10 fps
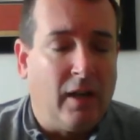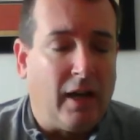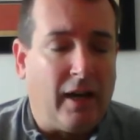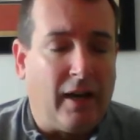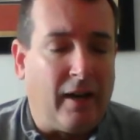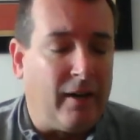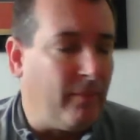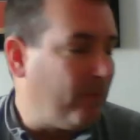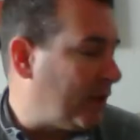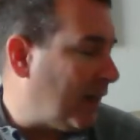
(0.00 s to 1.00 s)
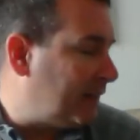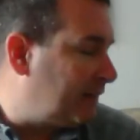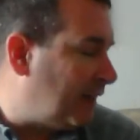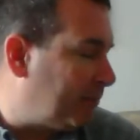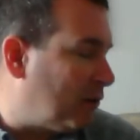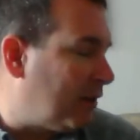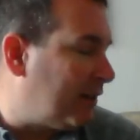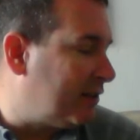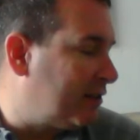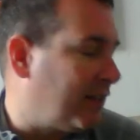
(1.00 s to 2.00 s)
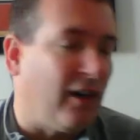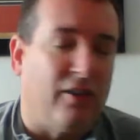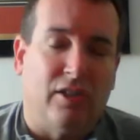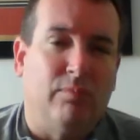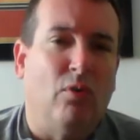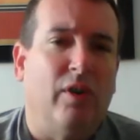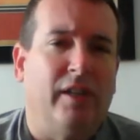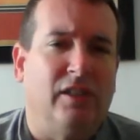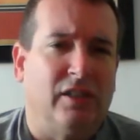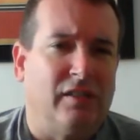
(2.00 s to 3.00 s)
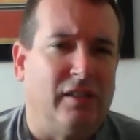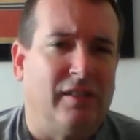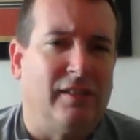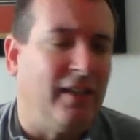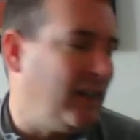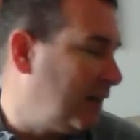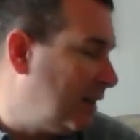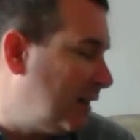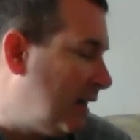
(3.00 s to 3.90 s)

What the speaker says: I stepped on the scale this morning just to see.